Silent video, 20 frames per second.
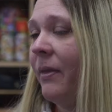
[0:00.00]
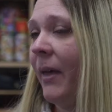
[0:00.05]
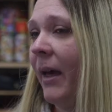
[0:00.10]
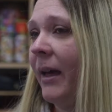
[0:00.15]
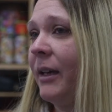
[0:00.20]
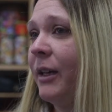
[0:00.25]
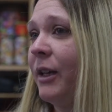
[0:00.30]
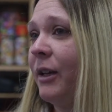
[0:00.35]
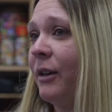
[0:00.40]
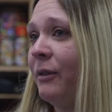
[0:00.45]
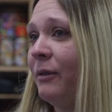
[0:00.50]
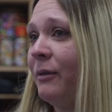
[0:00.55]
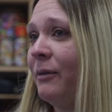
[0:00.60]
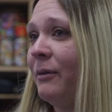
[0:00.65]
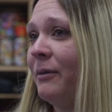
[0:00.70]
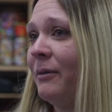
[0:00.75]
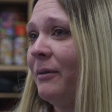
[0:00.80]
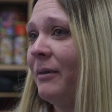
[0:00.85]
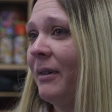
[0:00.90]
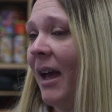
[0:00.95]
Thank you
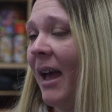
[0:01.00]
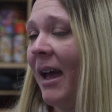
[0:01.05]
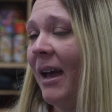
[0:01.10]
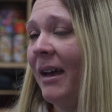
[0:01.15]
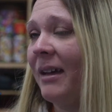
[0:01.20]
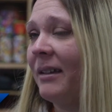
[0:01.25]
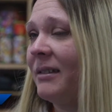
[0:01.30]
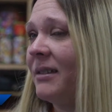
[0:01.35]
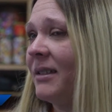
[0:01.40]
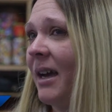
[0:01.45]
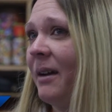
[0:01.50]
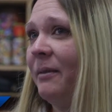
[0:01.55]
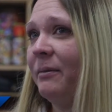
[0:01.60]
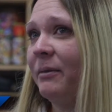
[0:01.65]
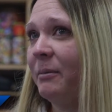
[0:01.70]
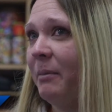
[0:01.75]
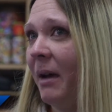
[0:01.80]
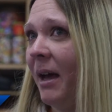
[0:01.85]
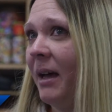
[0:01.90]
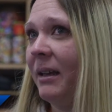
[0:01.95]
to
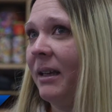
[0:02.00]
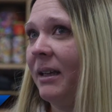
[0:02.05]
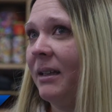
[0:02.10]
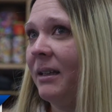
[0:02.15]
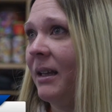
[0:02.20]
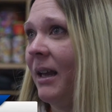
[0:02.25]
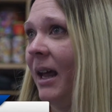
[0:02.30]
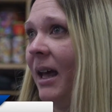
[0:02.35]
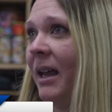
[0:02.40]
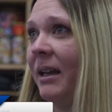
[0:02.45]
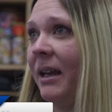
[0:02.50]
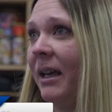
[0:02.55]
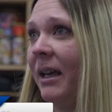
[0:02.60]
everybody that had